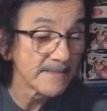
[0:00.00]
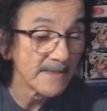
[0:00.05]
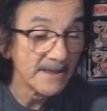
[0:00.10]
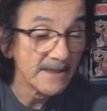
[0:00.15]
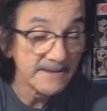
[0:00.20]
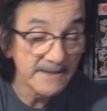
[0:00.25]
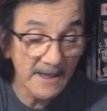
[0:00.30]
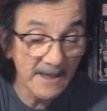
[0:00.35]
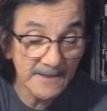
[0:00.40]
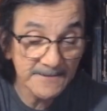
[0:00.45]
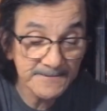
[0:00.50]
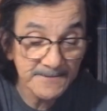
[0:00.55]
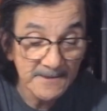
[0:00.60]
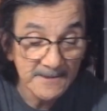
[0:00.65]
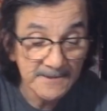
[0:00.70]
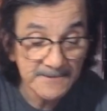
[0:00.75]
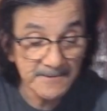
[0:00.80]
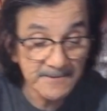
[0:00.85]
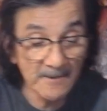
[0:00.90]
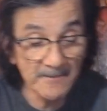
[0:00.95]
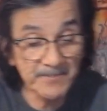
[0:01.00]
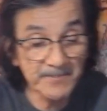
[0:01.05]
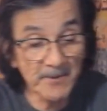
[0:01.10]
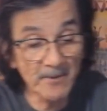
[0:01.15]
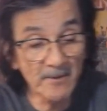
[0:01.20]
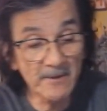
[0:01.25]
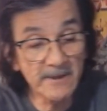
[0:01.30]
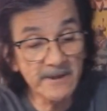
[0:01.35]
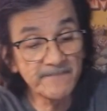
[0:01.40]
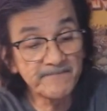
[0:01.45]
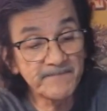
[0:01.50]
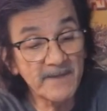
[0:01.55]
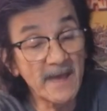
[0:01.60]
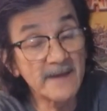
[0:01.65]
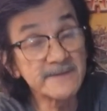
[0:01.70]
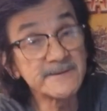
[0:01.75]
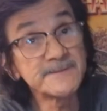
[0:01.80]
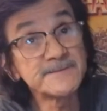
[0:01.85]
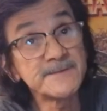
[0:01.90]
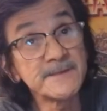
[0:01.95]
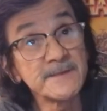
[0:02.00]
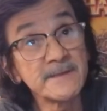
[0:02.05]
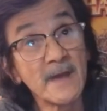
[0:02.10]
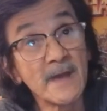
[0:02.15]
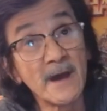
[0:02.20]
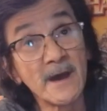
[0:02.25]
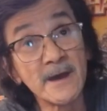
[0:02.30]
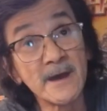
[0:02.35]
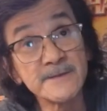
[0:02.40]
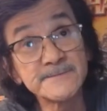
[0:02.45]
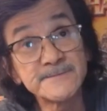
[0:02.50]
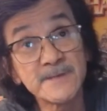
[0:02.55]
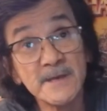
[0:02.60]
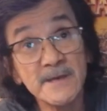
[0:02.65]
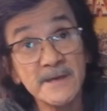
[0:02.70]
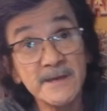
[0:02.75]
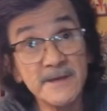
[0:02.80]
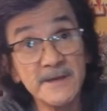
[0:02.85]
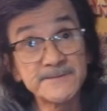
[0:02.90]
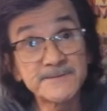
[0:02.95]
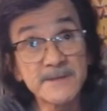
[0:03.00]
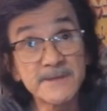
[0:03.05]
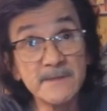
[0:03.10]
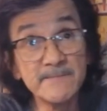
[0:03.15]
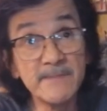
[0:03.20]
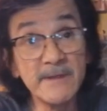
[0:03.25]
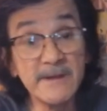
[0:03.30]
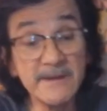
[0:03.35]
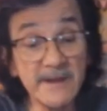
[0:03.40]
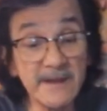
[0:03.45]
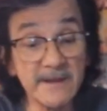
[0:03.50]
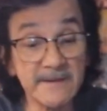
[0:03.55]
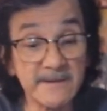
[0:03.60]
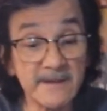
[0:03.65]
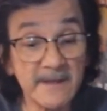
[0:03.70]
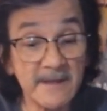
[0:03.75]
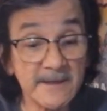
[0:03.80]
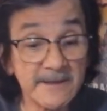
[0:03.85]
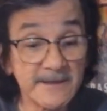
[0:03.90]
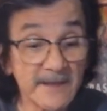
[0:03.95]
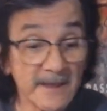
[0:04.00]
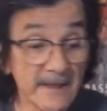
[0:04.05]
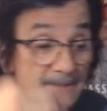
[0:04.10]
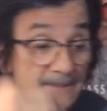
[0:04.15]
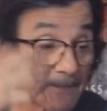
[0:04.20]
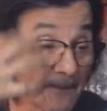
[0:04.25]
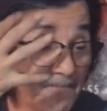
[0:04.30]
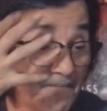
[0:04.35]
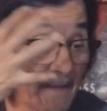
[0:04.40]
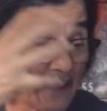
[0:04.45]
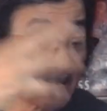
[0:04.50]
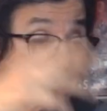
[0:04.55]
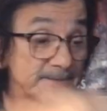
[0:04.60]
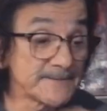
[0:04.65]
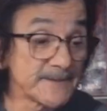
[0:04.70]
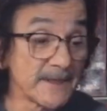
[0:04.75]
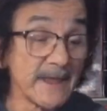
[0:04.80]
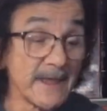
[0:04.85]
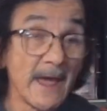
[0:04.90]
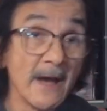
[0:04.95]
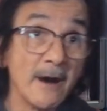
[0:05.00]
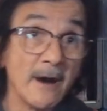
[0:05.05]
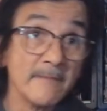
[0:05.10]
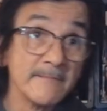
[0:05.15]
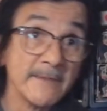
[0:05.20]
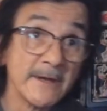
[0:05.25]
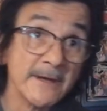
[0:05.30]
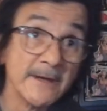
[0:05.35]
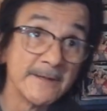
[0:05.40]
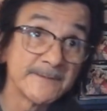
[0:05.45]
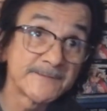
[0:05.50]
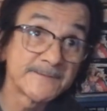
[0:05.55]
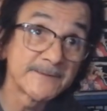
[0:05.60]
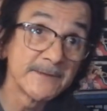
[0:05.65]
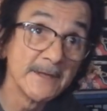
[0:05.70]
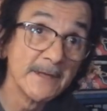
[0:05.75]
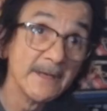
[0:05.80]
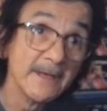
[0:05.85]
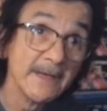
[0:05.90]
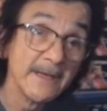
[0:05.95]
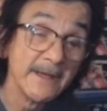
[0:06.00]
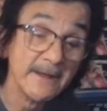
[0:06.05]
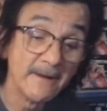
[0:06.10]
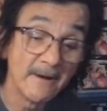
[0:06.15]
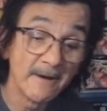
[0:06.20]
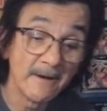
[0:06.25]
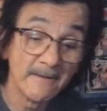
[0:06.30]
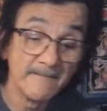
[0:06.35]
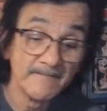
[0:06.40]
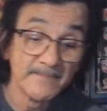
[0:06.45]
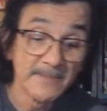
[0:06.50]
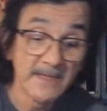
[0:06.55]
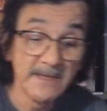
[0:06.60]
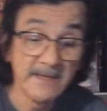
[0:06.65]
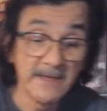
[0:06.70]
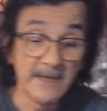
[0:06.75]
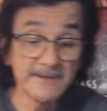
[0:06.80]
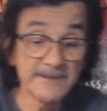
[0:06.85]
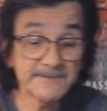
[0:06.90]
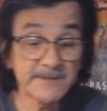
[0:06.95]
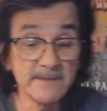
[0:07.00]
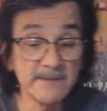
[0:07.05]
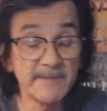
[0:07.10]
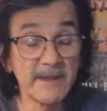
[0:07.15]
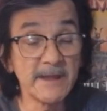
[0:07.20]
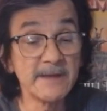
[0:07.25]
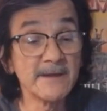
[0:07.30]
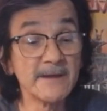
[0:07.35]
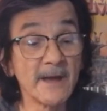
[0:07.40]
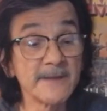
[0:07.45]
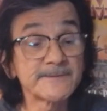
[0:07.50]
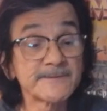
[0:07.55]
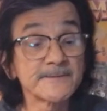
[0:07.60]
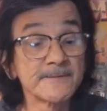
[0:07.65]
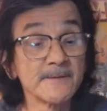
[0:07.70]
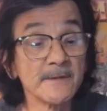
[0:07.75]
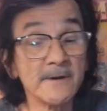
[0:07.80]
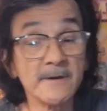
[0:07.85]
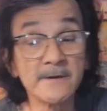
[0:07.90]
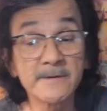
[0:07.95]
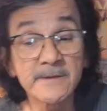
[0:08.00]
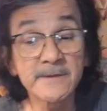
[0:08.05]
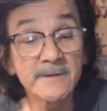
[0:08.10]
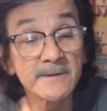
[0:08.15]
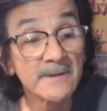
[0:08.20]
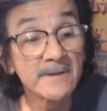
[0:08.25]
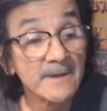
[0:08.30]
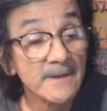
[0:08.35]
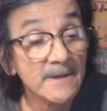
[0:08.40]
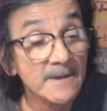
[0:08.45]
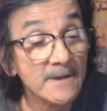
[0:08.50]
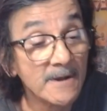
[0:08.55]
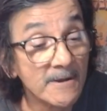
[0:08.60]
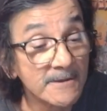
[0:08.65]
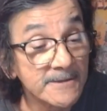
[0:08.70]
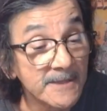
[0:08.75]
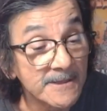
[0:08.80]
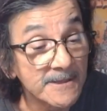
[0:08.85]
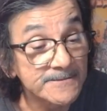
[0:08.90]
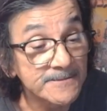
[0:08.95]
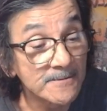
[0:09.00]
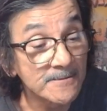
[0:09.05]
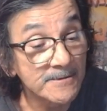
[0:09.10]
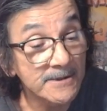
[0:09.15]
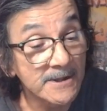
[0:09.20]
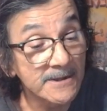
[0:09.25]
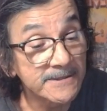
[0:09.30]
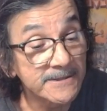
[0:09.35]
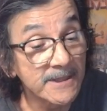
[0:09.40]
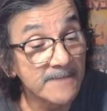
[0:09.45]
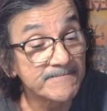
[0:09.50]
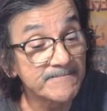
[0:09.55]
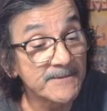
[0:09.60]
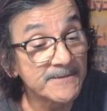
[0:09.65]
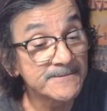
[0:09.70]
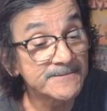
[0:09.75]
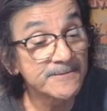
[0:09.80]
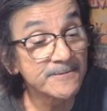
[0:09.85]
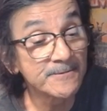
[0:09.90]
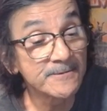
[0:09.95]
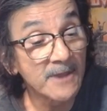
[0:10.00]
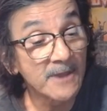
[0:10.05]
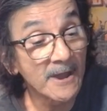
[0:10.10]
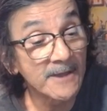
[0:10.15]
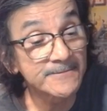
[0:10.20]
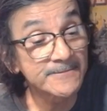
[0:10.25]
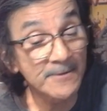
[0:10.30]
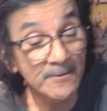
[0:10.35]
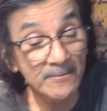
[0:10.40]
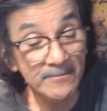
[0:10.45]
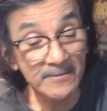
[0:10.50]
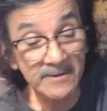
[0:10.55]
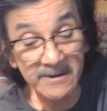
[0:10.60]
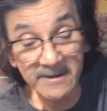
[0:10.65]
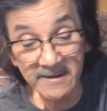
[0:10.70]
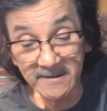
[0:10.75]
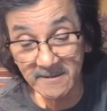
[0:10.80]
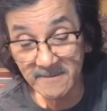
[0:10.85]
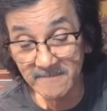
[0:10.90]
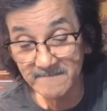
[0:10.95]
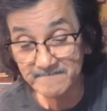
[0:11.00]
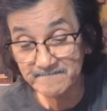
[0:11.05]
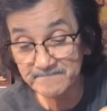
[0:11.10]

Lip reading: Yes. So 30 fantasy guys. It's going to be neat. I get the fantasy helmets. You know, it's going to be a nice look. Okay, so we're going to keep these 2 guys over here.